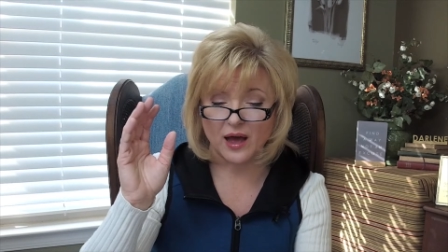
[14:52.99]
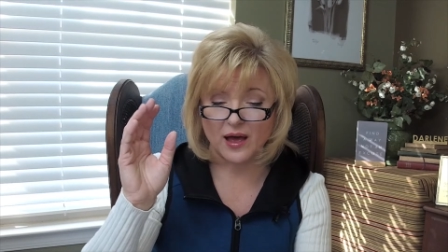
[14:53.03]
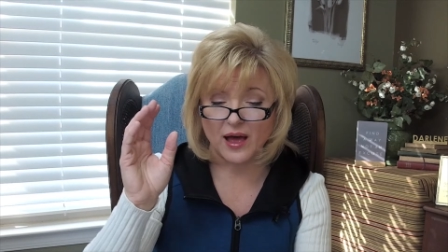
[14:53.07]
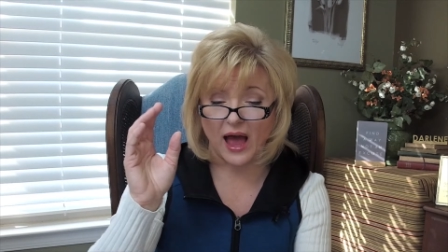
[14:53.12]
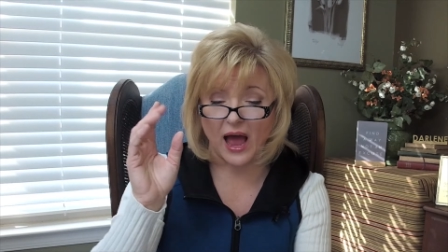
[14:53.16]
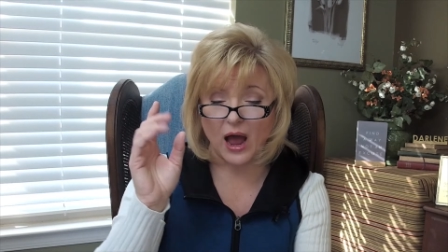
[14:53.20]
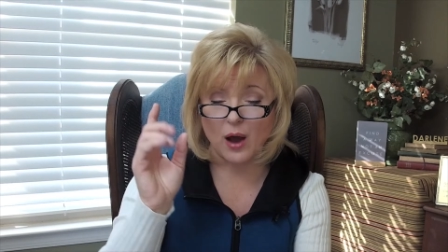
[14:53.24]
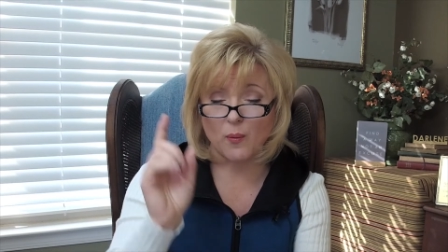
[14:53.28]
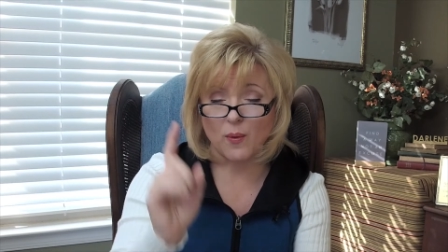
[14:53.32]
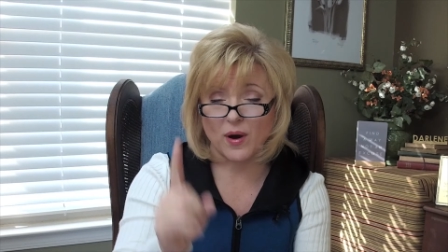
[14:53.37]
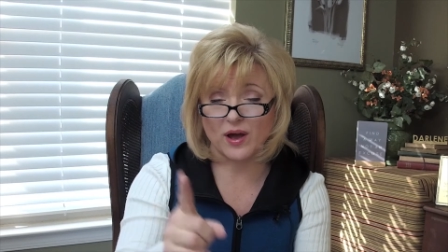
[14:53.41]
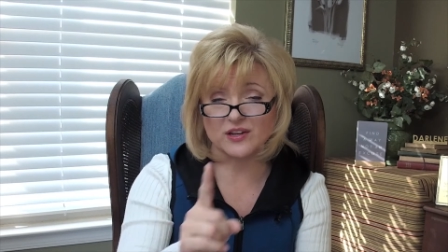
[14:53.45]

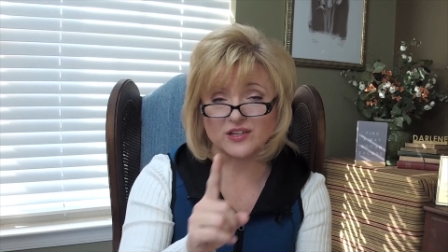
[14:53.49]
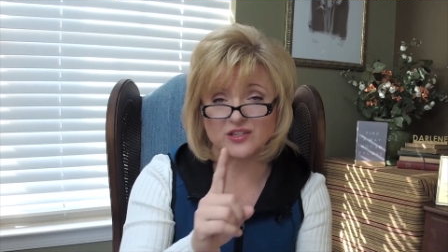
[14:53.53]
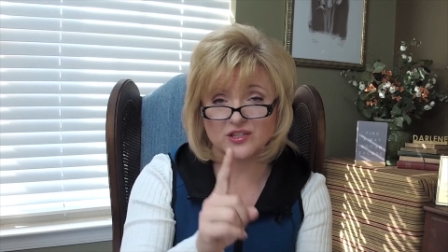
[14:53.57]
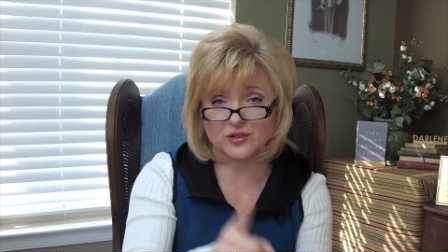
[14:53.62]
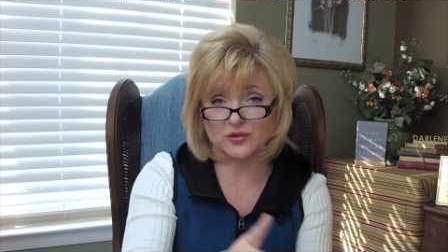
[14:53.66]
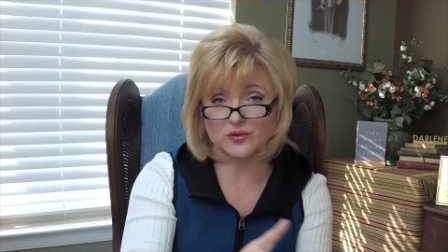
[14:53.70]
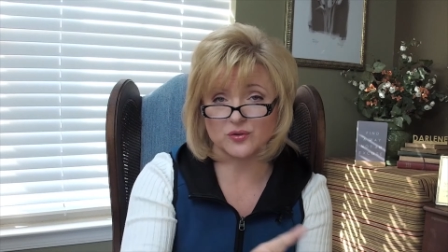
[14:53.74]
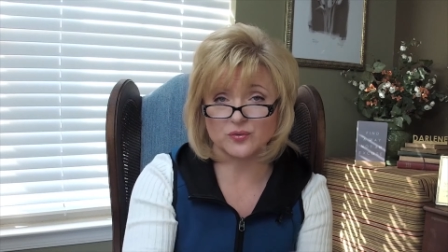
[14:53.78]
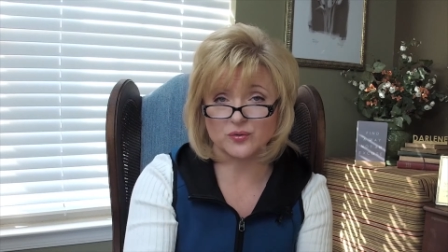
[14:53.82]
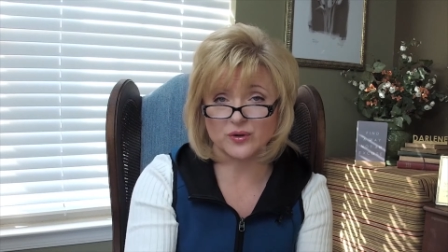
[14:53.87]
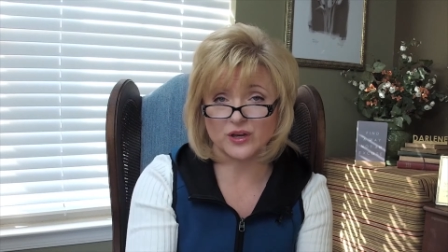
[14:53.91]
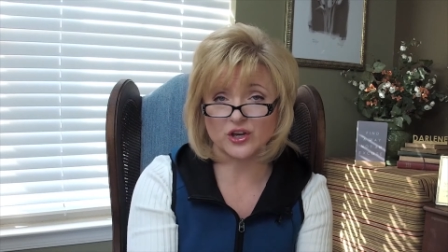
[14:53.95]
I want
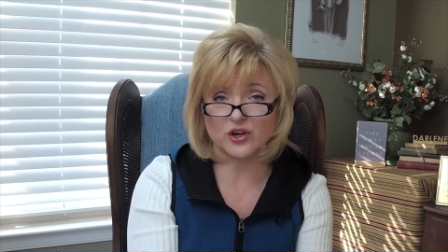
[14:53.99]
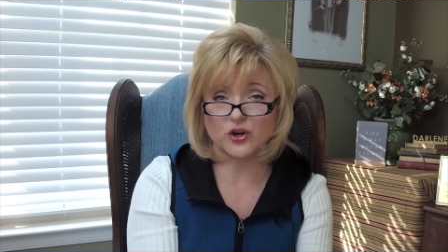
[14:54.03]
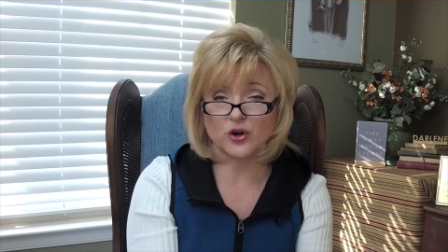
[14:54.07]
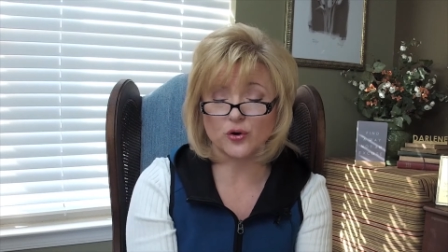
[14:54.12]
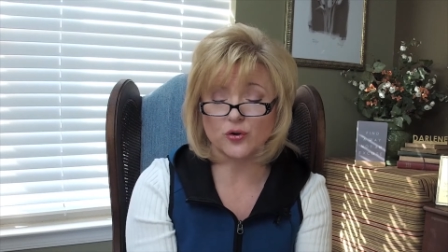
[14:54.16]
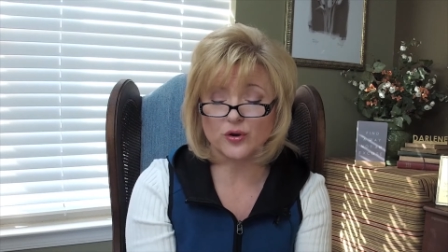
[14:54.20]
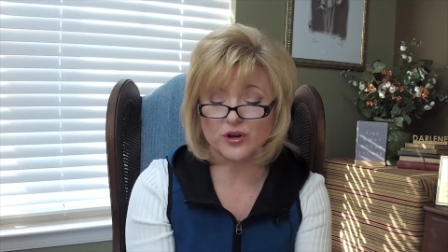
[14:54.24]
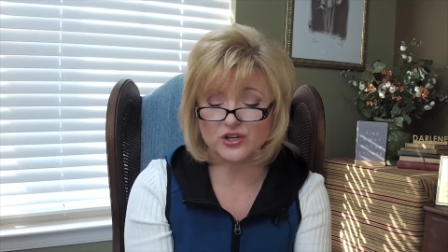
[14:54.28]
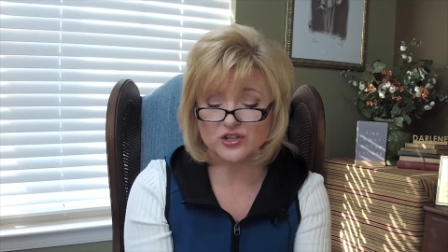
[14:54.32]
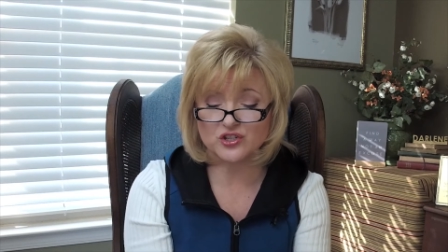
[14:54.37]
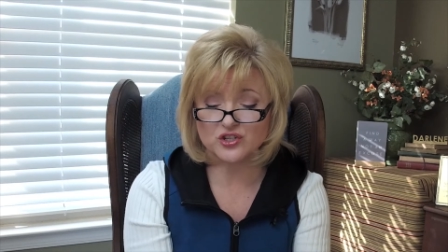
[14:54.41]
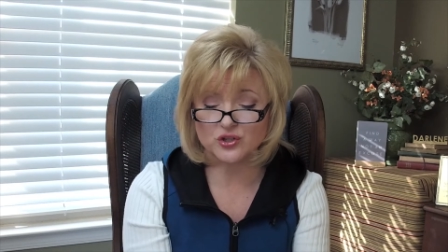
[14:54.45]
to
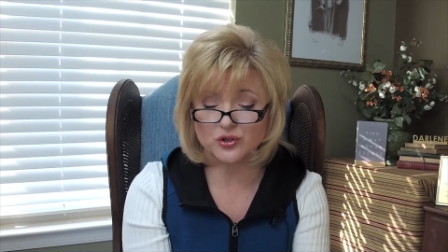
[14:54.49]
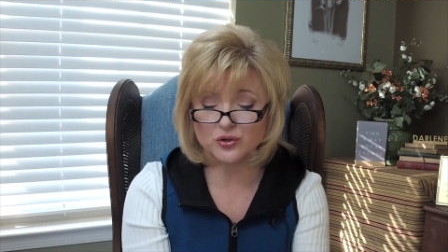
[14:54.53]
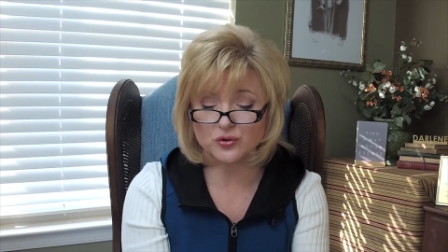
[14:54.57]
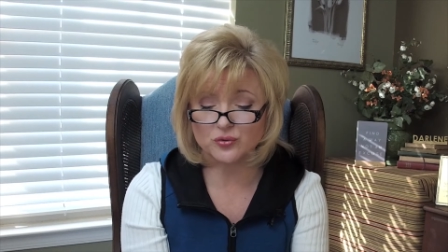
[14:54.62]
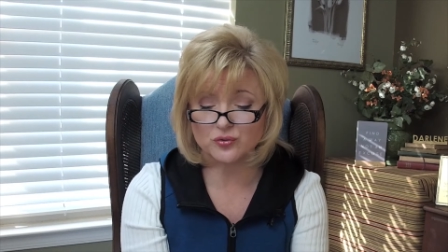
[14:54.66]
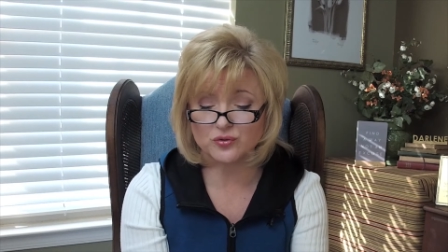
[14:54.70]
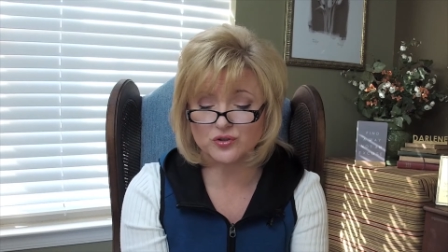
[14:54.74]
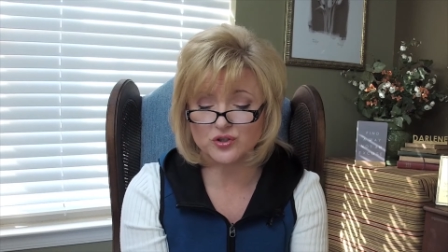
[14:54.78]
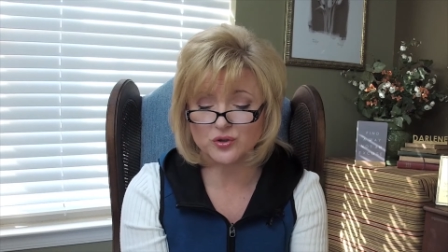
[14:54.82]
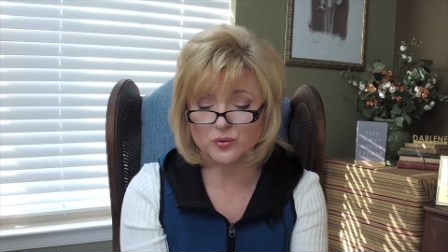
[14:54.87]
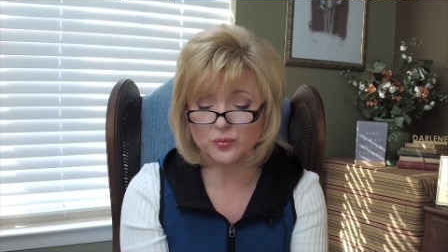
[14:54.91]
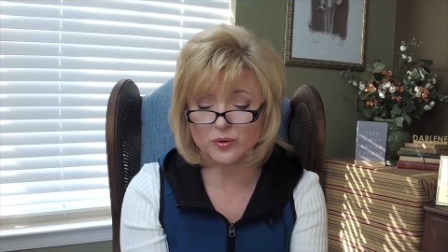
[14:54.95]
encourage
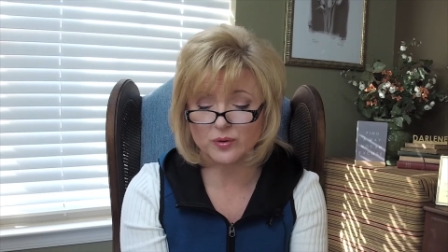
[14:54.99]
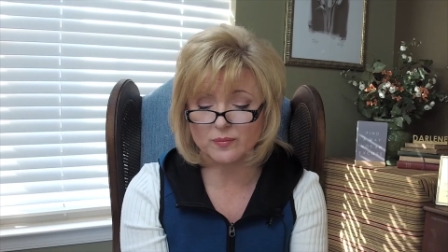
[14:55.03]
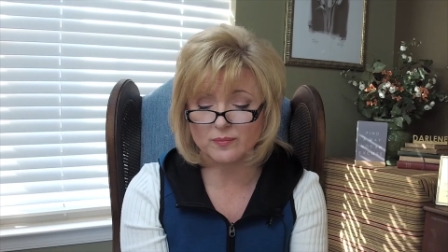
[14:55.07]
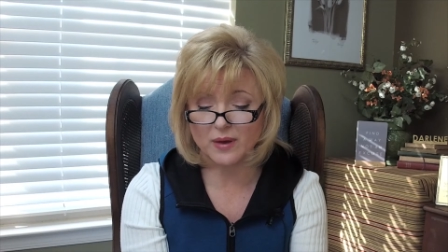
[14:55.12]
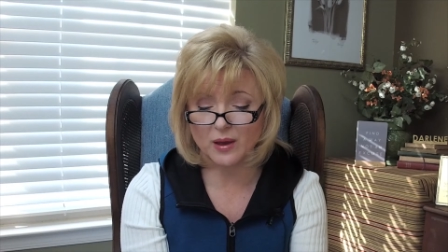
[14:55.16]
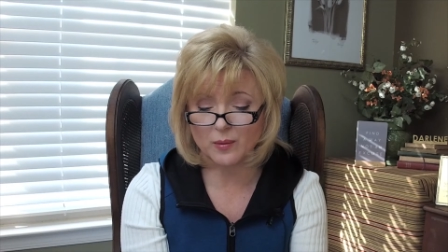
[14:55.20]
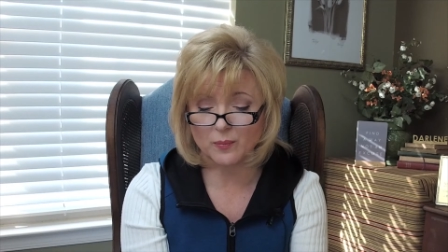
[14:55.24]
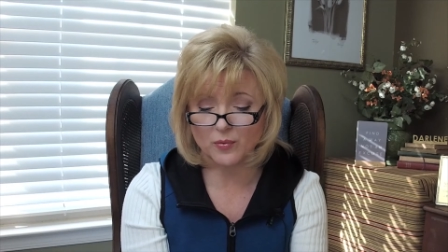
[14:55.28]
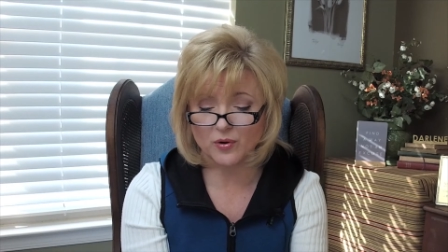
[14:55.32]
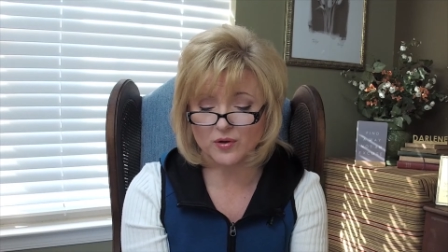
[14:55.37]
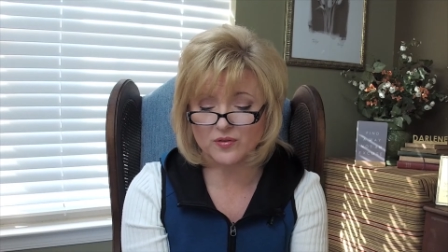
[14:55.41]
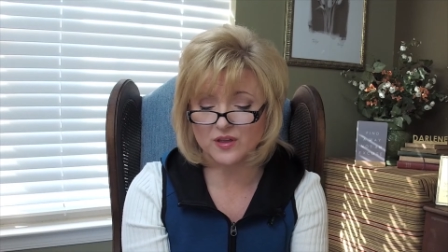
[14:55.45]
you to
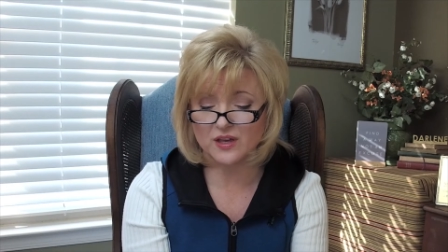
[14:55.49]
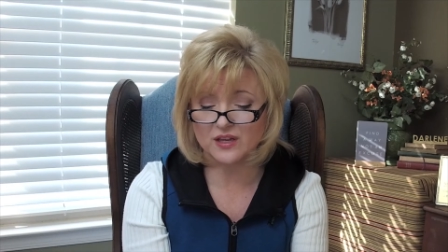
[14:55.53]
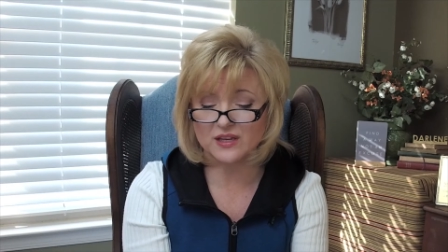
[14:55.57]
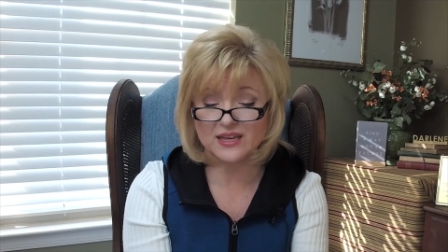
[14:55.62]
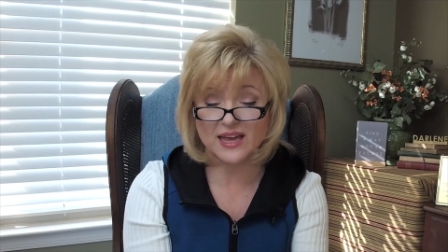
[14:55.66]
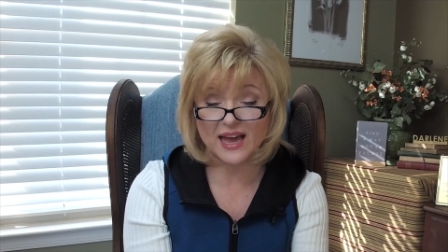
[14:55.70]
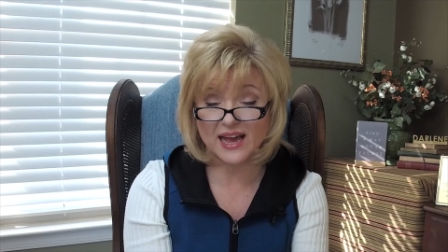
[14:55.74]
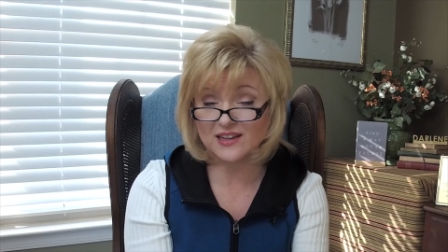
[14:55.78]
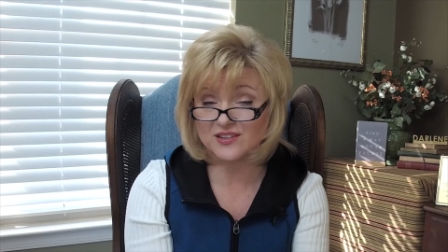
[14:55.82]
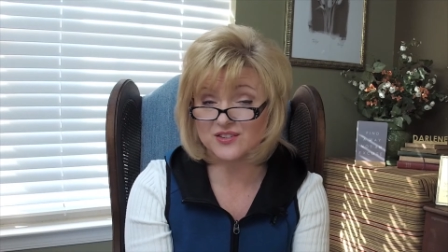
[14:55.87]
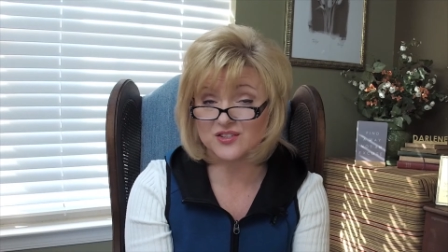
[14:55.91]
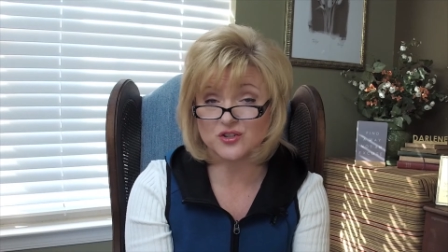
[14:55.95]
remember that
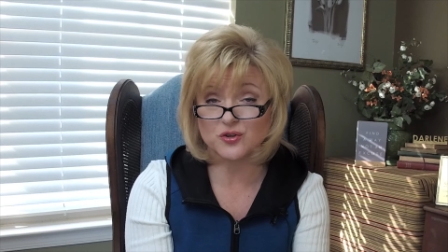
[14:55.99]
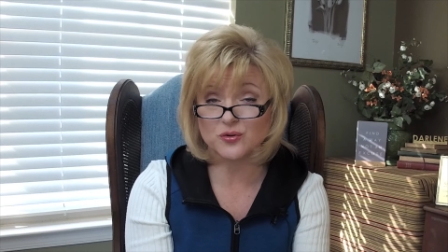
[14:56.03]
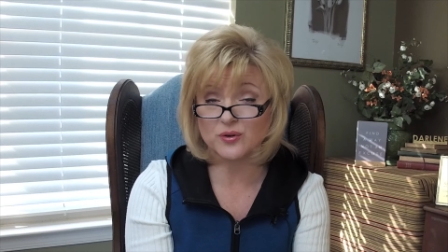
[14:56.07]
yes,